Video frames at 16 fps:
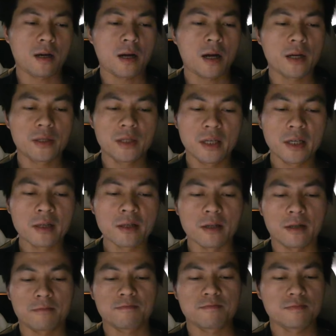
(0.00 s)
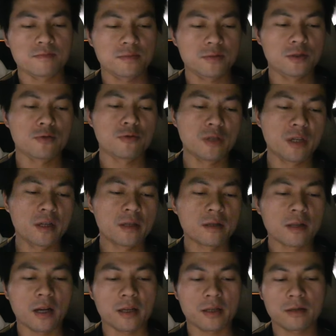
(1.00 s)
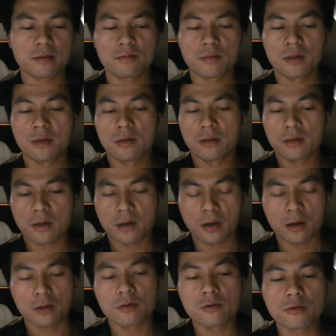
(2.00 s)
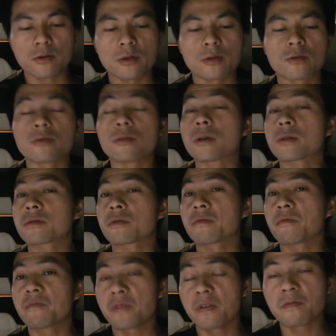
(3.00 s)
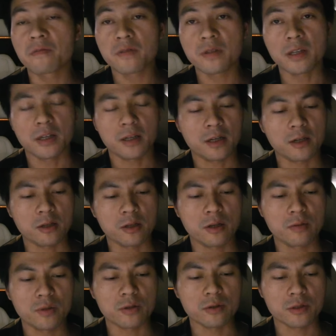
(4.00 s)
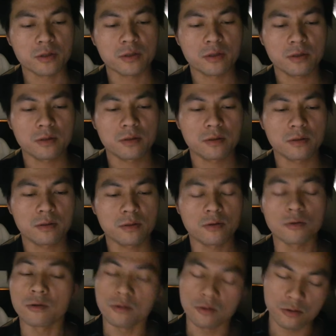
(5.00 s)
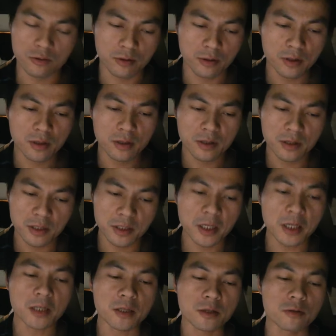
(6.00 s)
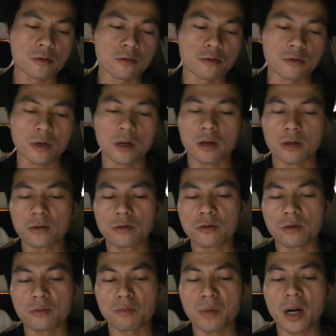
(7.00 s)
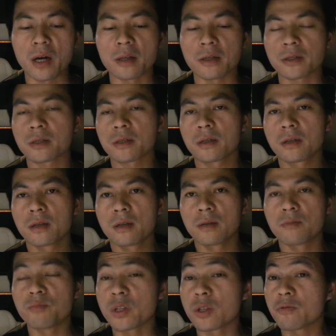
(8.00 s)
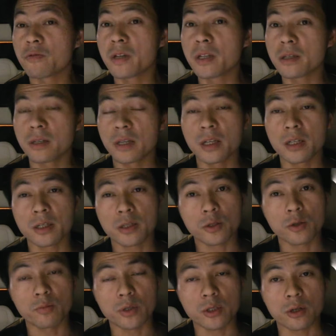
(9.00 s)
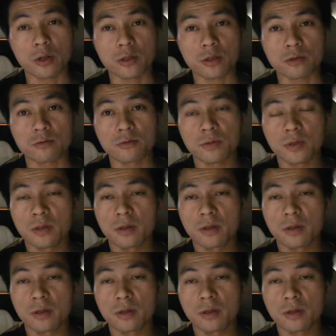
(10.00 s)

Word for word: ideally you need like one hundred to one hundred fifty kilometers, or, or sixty to one hundred miles between each supercharger.